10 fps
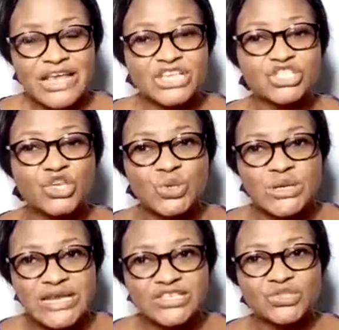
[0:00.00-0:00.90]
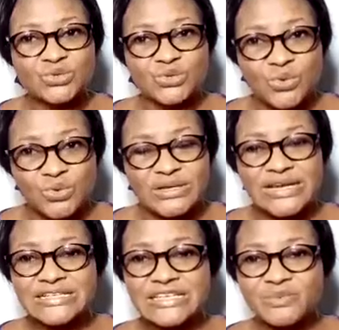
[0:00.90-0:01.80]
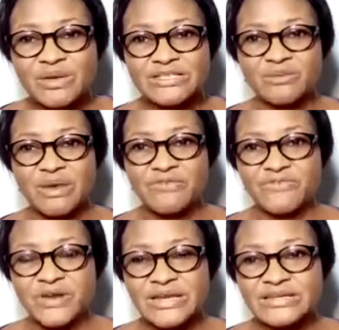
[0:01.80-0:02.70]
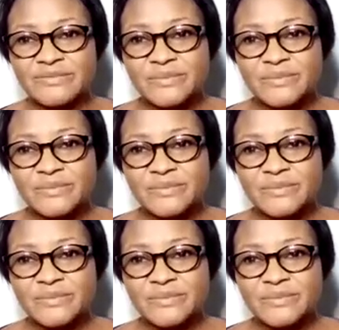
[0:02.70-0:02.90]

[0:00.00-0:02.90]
So you need to know, is this person my friend?